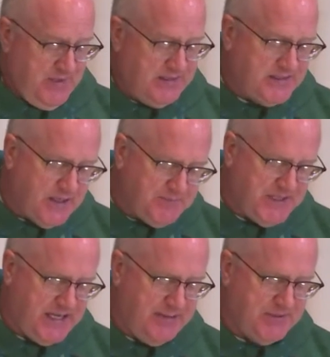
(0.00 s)
And
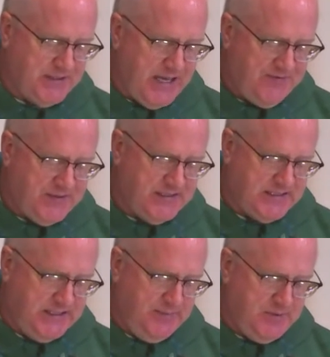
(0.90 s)
sometimes life can
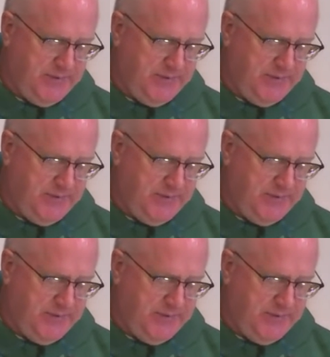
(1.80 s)
seem